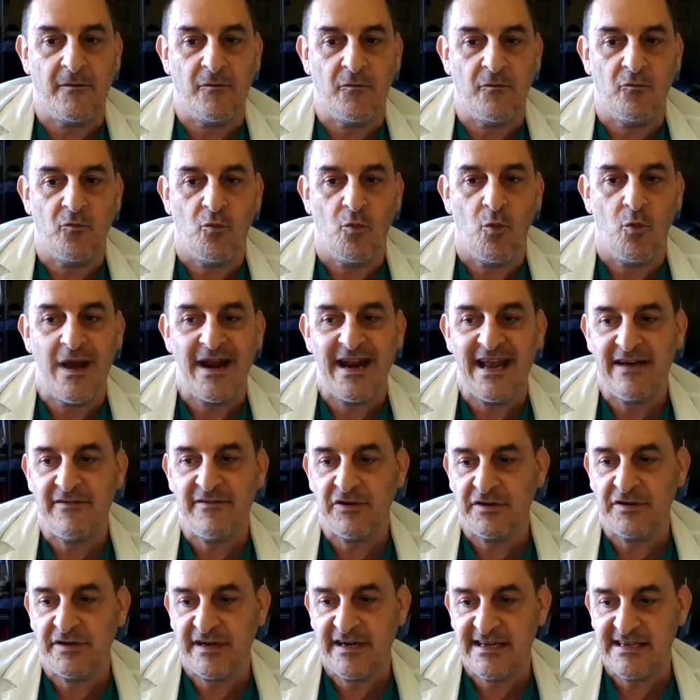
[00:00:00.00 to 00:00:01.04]
whenever
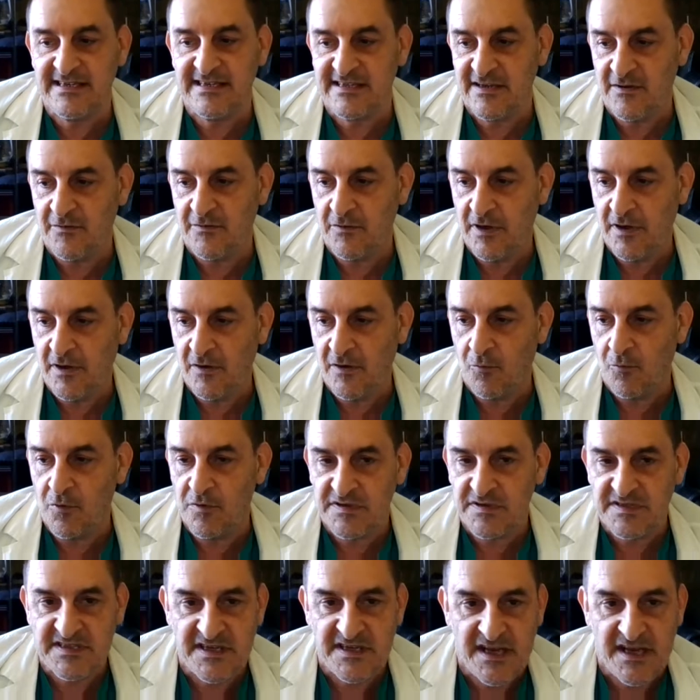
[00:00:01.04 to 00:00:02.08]
there is a
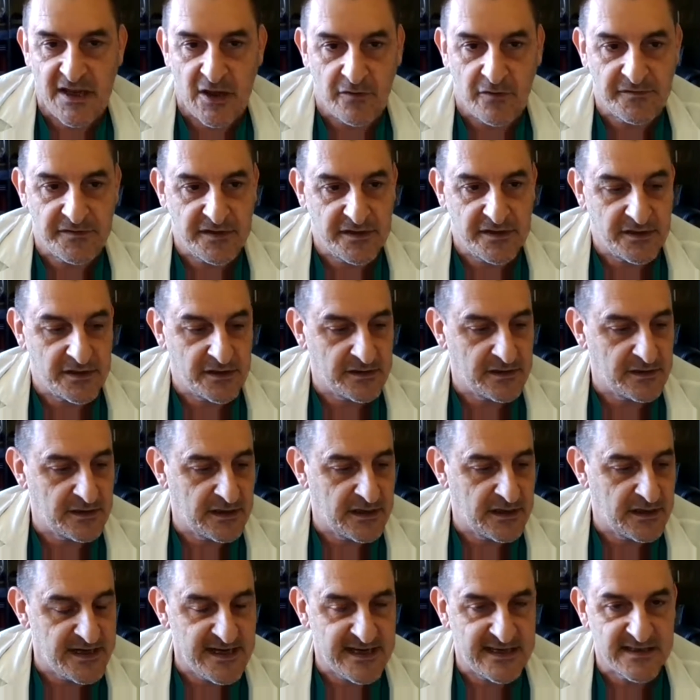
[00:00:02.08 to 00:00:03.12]
worsening of the
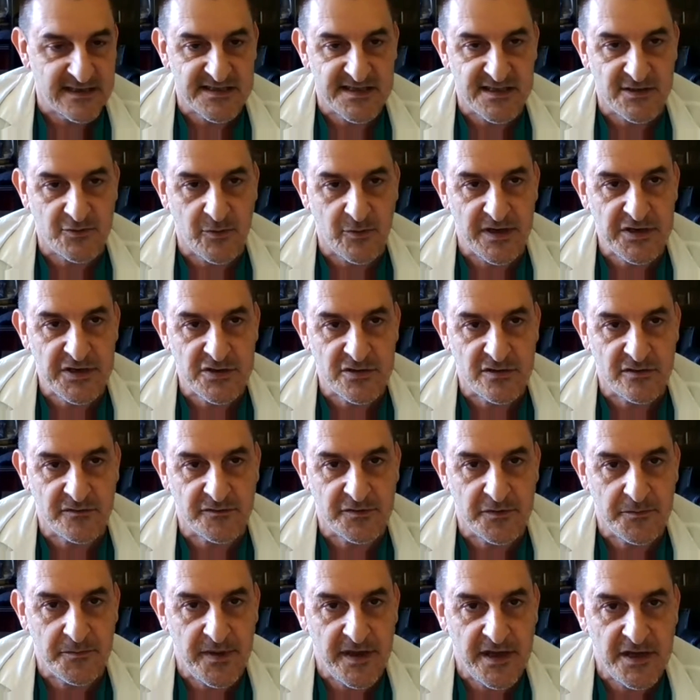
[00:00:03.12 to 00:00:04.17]
clinical situation of
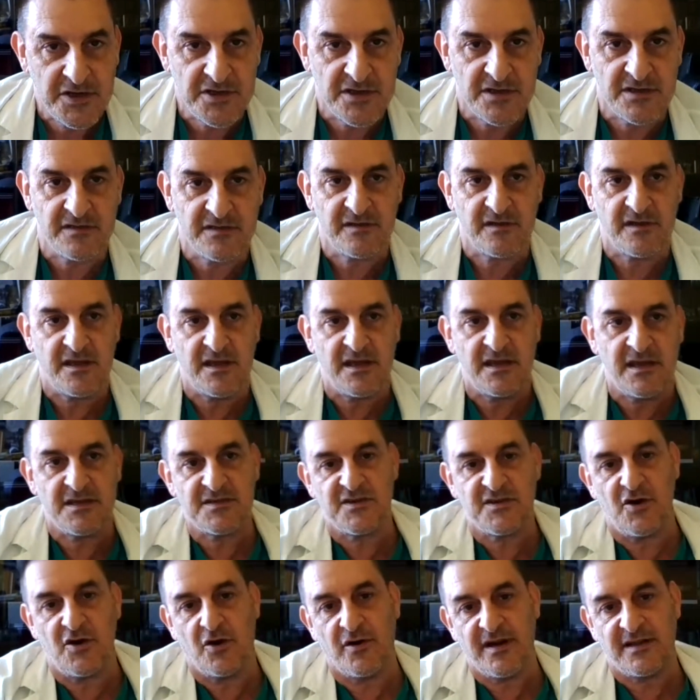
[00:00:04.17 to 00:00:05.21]
the patient, he's
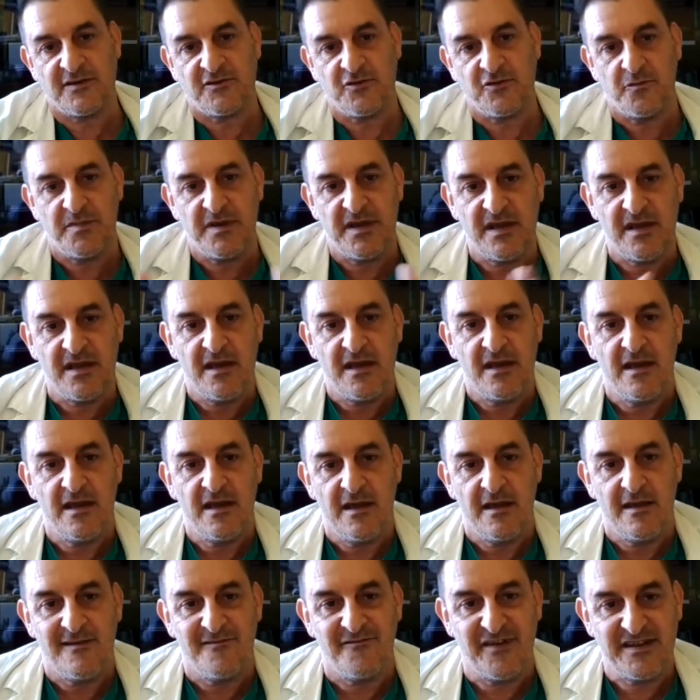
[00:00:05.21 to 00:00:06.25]
going to be
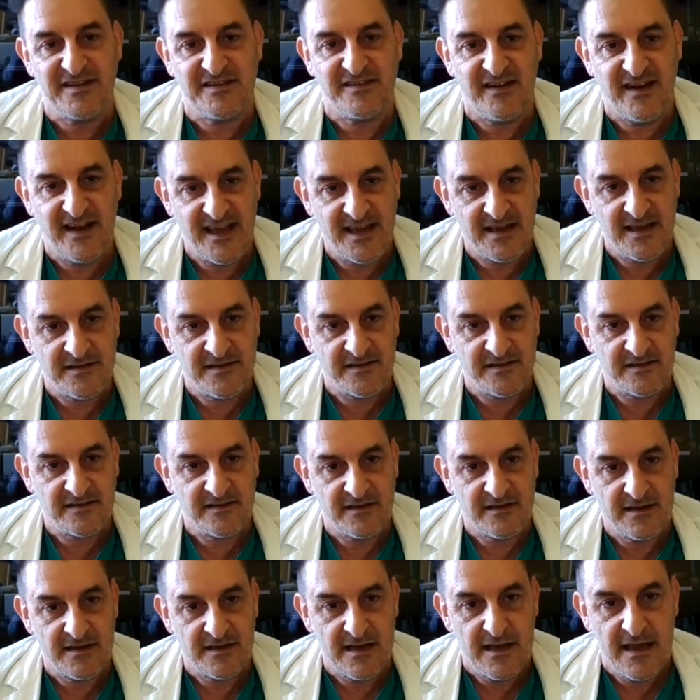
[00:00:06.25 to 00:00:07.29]
ventilated.
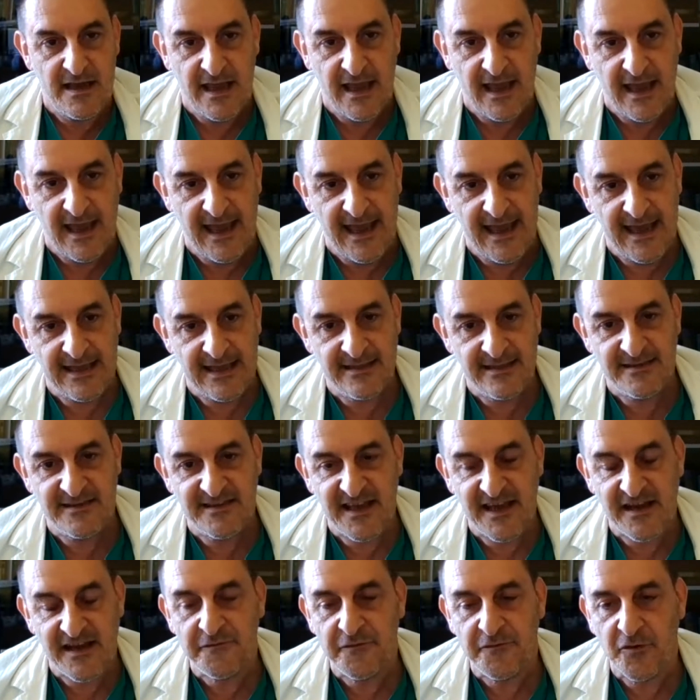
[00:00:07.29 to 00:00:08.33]
And
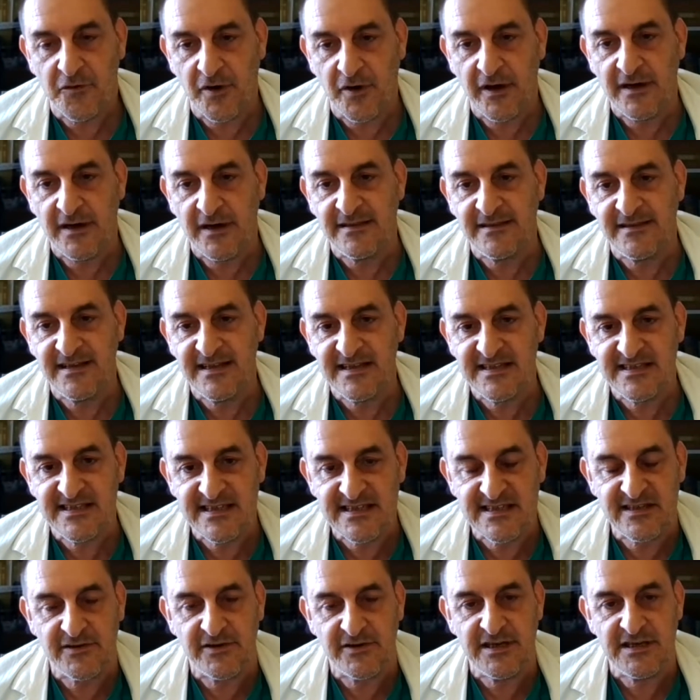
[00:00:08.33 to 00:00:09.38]
therefore, this is
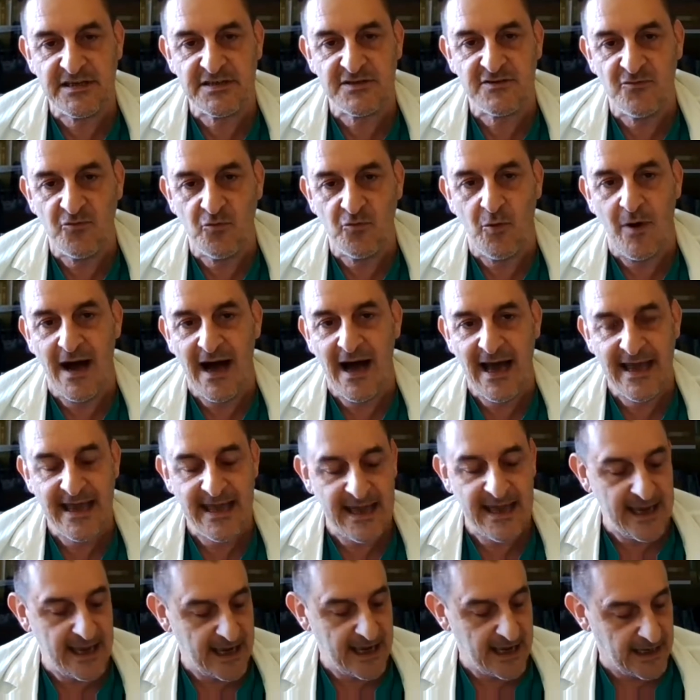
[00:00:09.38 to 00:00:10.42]
the reason
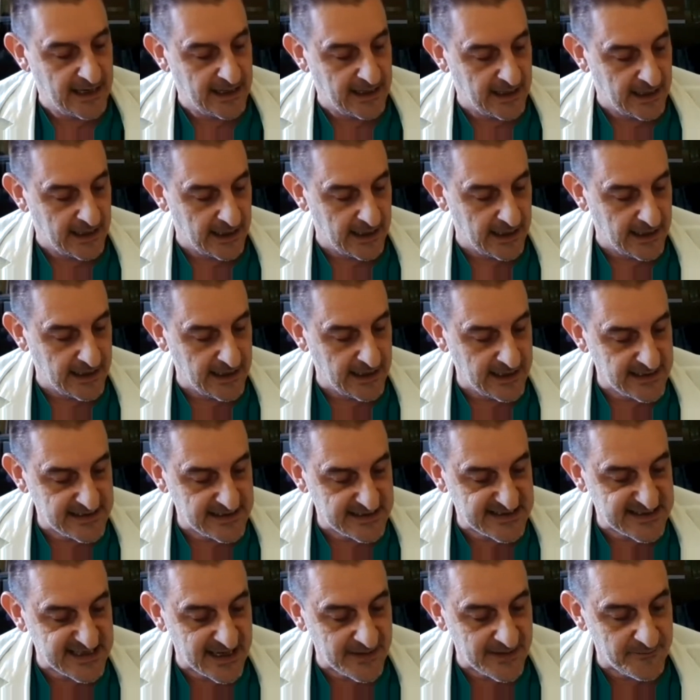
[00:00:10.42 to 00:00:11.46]
why in
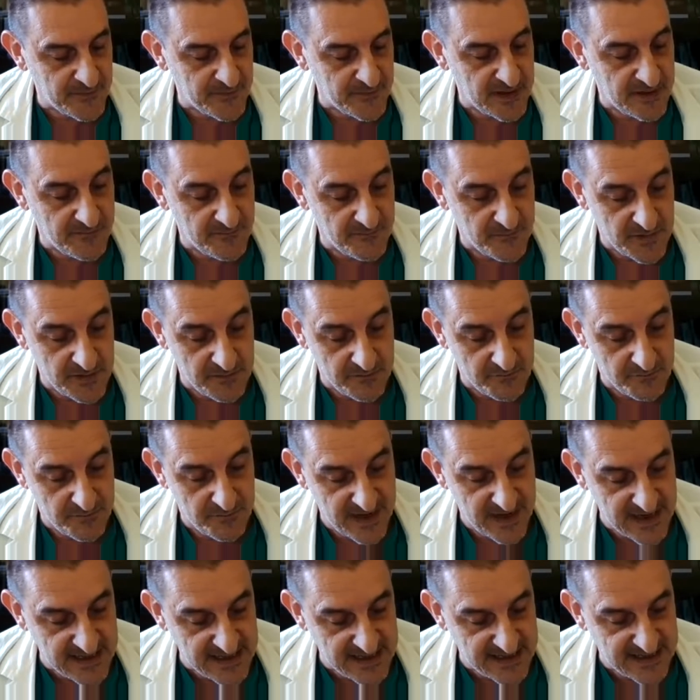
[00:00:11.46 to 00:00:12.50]

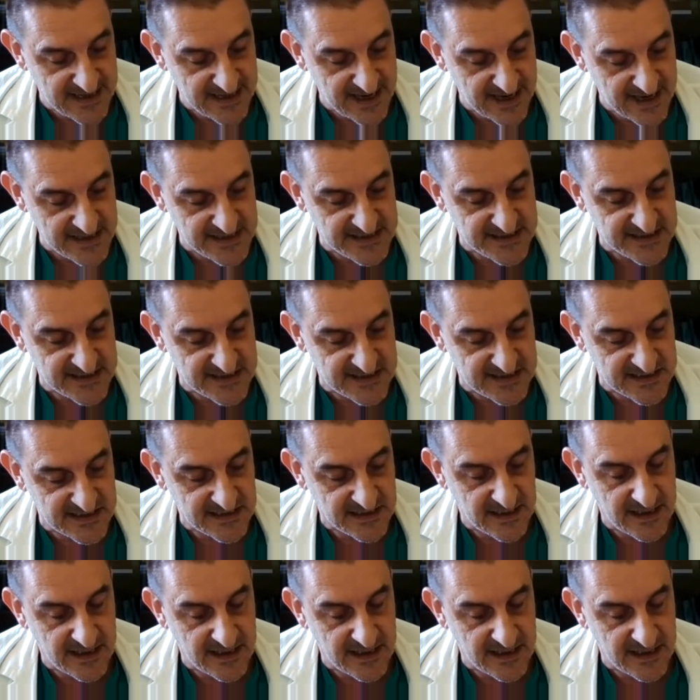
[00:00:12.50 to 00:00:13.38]
many cases,